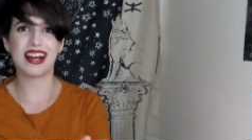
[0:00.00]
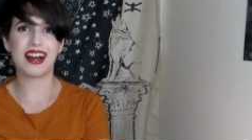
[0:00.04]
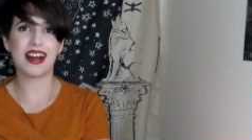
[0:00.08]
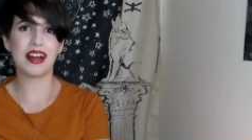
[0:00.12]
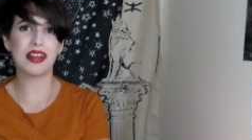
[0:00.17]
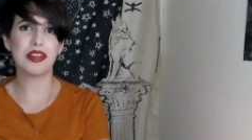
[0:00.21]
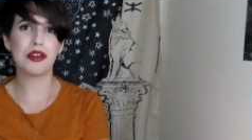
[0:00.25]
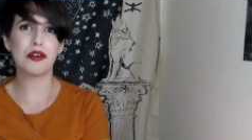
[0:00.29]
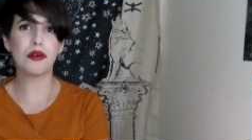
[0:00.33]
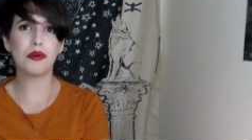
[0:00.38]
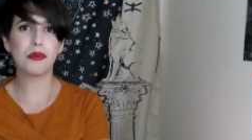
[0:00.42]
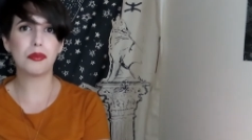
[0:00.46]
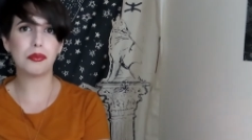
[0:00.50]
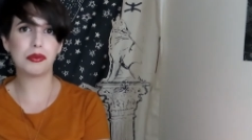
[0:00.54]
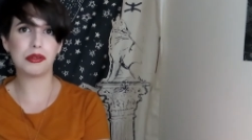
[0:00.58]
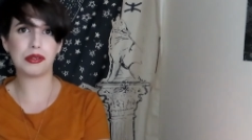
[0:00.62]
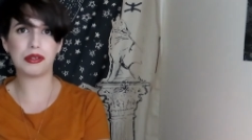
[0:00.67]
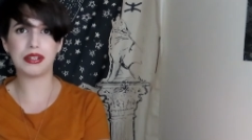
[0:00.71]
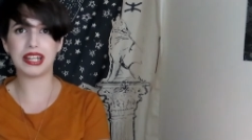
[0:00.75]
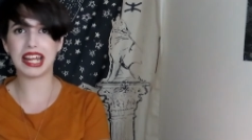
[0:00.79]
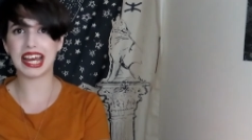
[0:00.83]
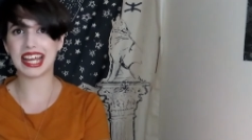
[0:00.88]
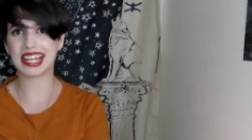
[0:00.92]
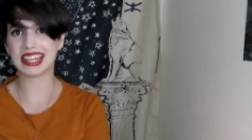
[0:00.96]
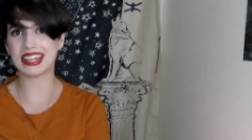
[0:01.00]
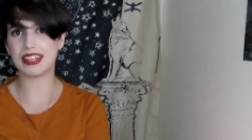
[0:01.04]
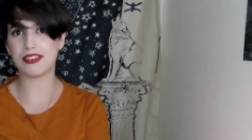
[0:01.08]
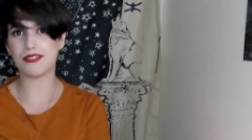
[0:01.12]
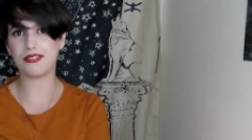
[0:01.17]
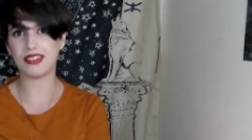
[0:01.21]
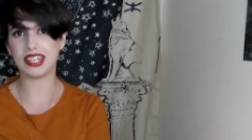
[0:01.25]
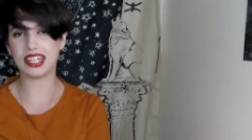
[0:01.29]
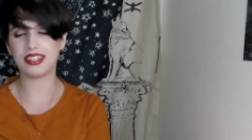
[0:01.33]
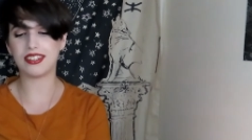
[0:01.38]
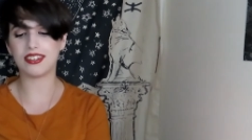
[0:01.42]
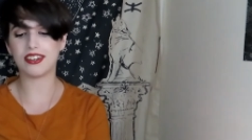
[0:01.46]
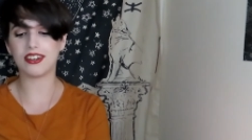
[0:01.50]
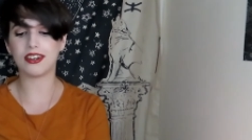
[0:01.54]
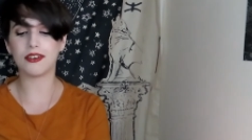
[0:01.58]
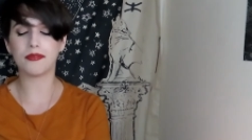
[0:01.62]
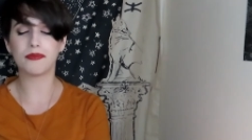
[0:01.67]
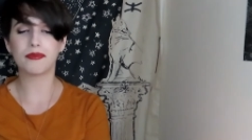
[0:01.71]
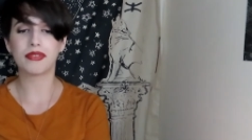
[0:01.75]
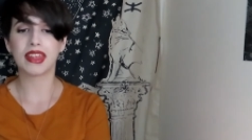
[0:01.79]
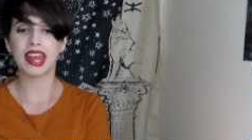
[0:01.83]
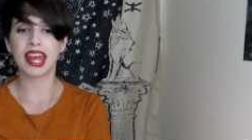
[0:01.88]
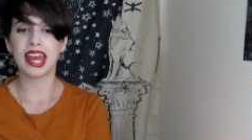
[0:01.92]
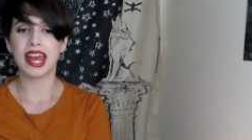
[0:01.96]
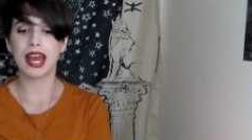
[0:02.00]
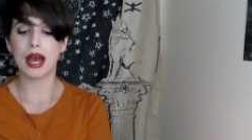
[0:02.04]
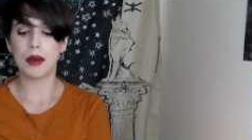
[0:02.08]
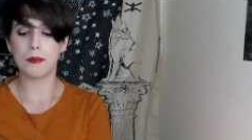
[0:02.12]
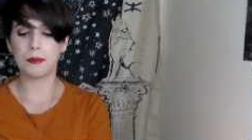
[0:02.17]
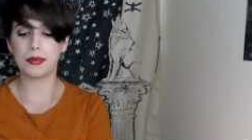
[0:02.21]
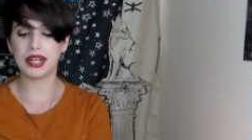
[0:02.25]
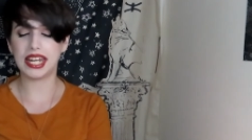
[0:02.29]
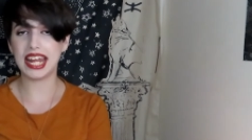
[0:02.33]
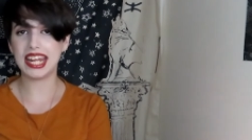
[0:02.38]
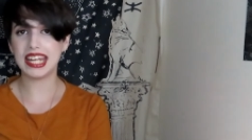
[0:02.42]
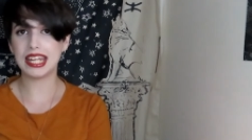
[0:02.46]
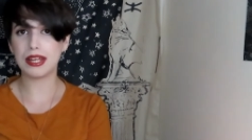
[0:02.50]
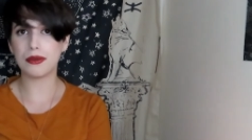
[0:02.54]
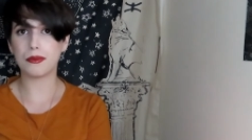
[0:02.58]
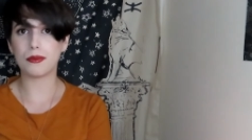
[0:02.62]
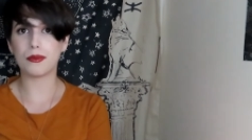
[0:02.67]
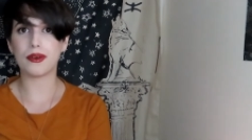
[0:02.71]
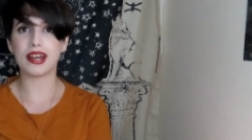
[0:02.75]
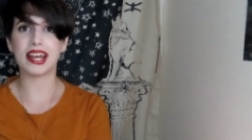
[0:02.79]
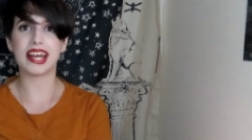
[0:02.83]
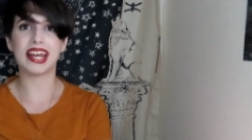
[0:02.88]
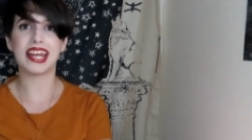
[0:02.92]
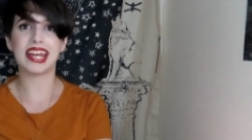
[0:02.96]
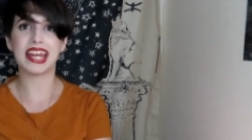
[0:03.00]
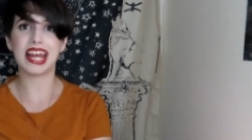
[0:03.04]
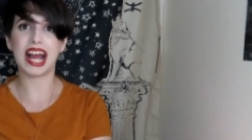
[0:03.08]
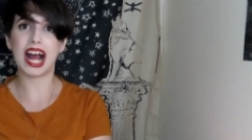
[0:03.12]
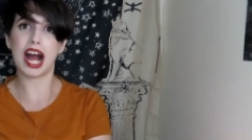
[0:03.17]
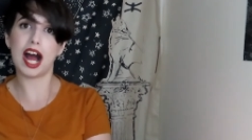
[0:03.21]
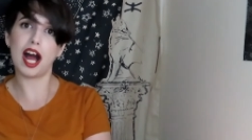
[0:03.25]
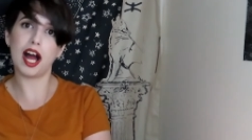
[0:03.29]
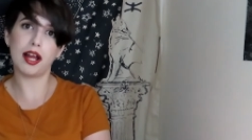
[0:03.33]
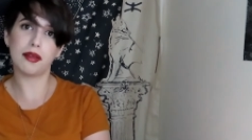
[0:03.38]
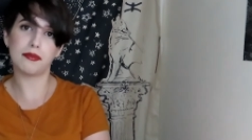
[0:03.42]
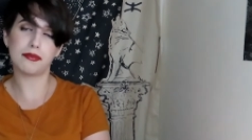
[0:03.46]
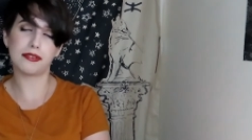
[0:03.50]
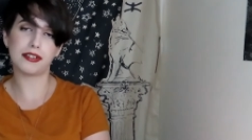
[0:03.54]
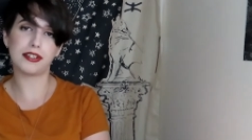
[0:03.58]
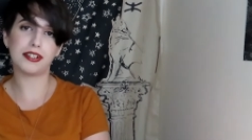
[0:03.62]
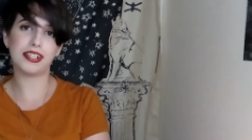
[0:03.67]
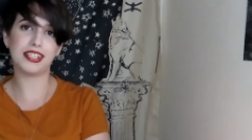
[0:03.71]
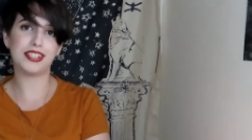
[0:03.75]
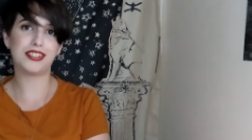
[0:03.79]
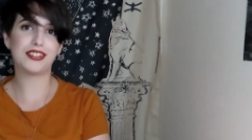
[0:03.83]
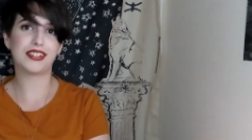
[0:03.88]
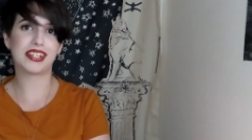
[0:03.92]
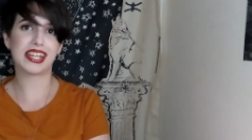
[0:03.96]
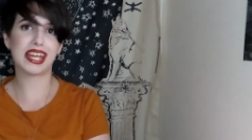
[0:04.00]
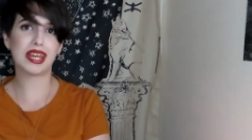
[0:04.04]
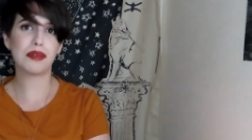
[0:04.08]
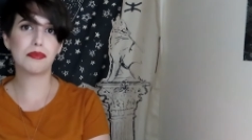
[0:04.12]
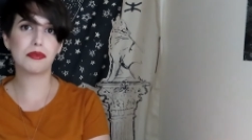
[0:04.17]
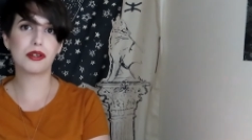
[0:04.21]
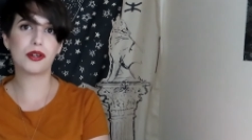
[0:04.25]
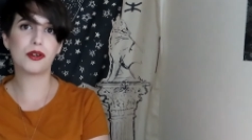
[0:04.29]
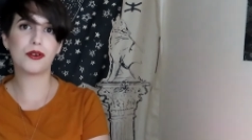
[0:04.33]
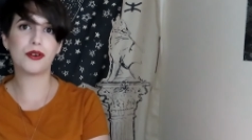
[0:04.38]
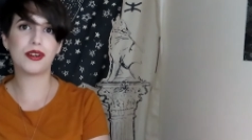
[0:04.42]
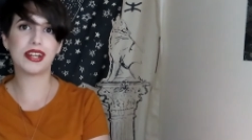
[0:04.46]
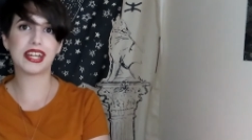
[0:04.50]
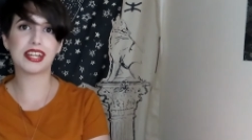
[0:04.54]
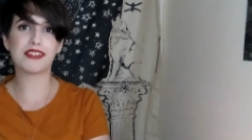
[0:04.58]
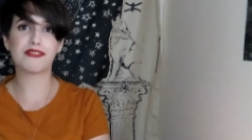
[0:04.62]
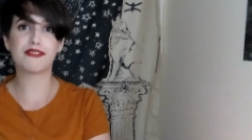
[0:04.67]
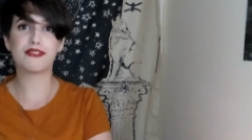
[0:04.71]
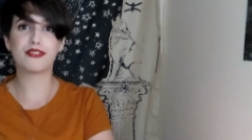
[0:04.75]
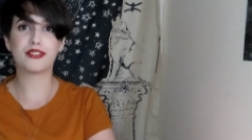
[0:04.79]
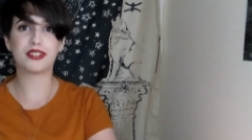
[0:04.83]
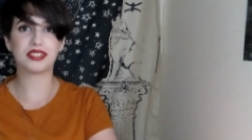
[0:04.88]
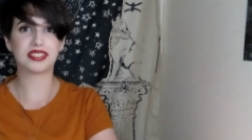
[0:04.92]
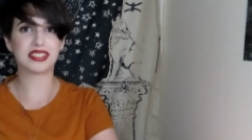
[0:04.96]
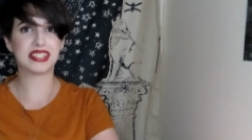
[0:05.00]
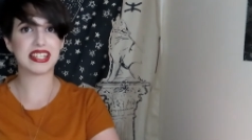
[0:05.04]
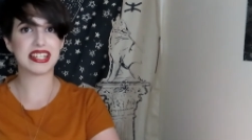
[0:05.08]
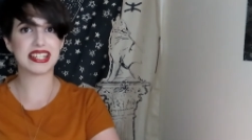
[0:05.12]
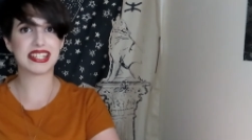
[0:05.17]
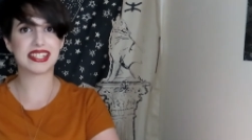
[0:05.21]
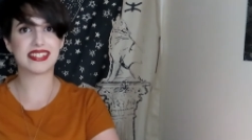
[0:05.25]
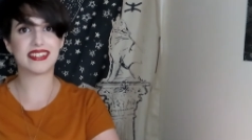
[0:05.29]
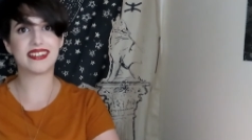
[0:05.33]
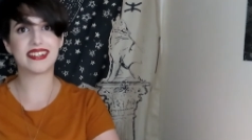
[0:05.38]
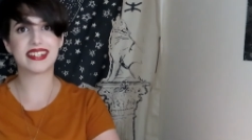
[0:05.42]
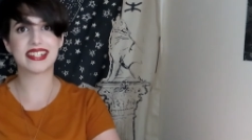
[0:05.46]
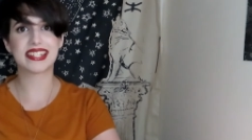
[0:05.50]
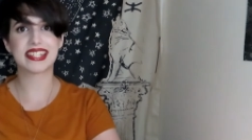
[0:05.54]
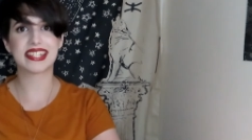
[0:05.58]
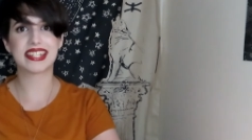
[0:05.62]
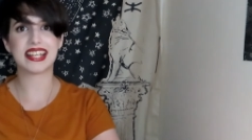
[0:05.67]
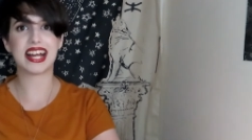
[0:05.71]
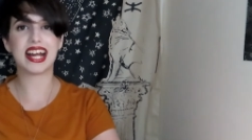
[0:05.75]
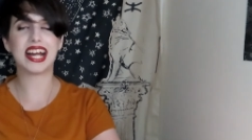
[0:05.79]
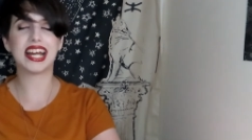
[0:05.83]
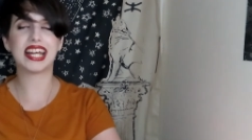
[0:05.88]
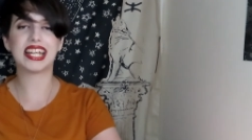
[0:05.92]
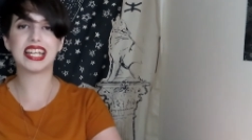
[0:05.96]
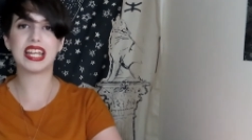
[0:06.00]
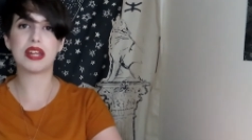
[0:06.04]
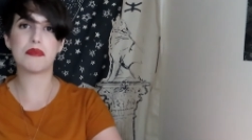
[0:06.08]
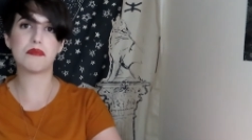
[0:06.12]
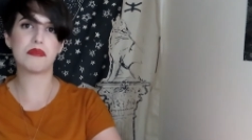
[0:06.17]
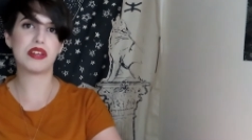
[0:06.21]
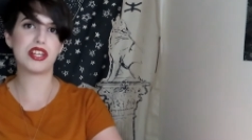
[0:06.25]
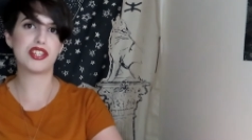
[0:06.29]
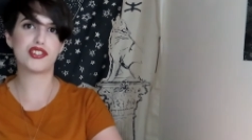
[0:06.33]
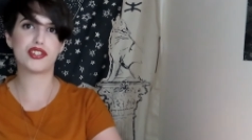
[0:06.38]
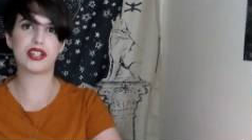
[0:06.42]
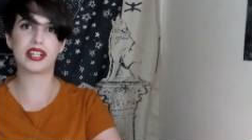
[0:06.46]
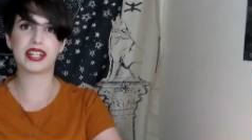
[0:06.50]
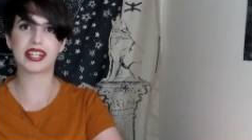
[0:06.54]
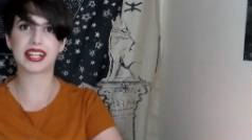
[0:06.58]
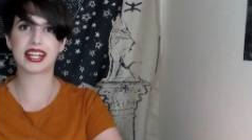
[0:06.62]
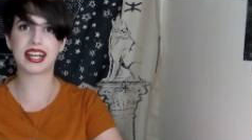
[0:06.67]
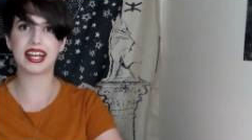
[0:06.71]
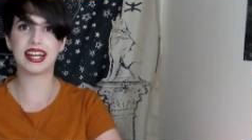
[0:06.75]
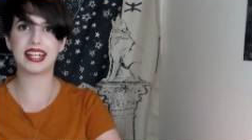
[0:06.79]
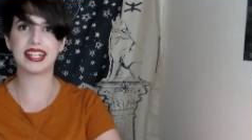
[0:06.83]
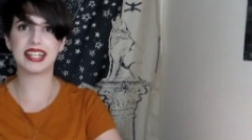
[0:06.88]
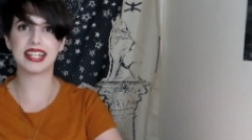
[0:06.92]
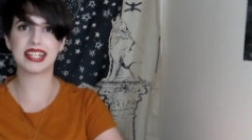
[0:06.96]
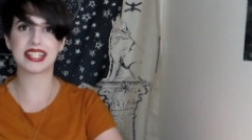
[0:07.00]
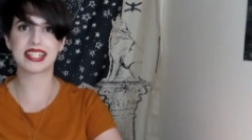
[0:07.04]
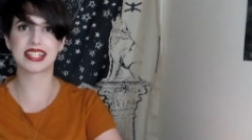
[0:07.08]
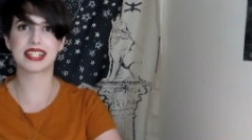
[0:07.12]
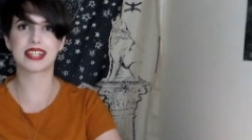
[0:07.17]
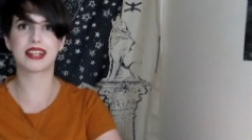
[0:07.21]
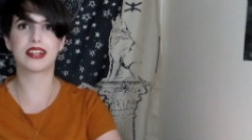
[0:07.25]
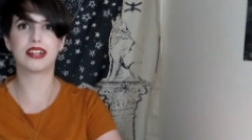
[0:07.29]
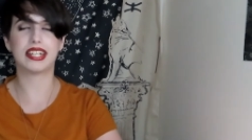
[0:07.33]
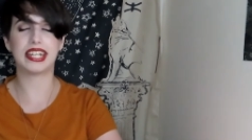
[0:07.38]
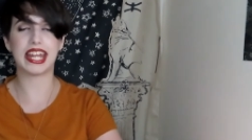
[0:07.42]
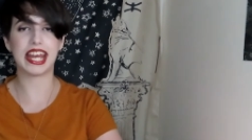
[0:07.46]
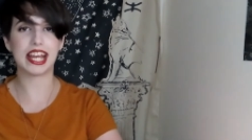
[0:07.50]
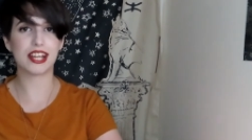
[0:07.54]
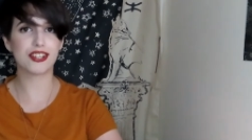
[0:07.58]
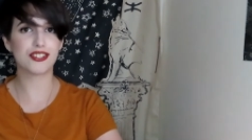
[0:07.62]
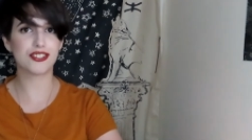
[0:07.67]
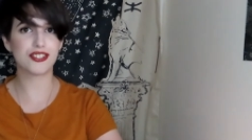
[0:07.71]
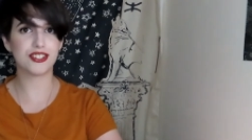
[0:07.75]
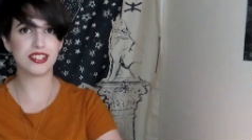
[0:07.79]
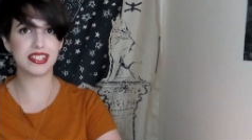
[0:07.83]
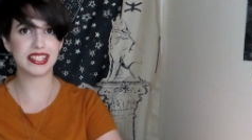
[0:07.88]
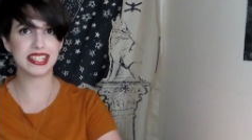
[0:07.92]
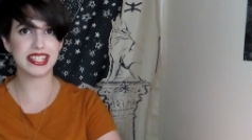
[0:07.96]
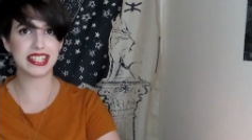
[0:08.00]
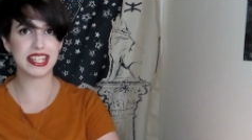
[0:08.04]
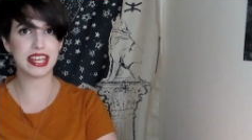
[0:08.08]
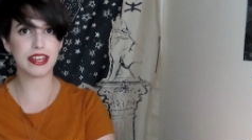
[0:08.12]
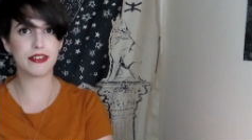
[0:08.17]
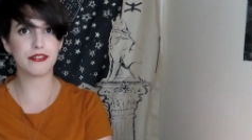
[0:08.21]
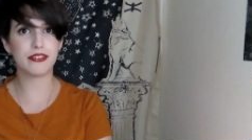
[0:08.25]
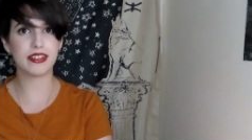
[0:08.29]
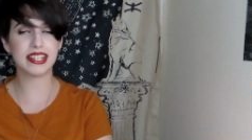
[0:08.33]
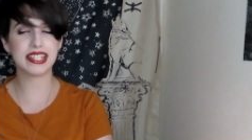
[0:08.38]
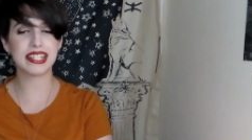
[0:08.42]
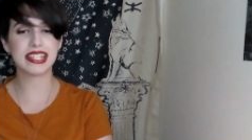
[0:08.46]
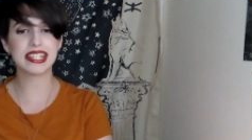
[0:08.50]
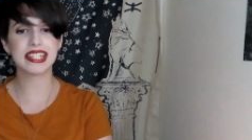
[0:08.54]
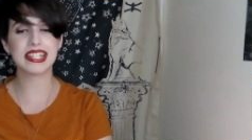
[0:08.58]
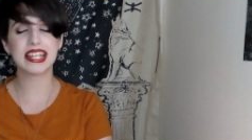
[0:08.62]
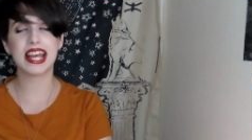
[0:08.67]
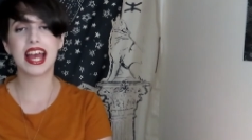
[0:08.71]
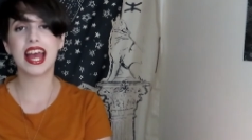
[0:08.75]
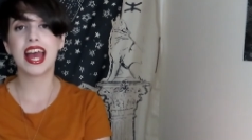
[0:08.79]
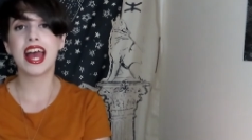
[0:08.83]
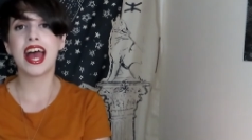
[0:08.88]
I hope you liked the video, but anyway, I'm going to keep going for the star sign and major arcana's connection series.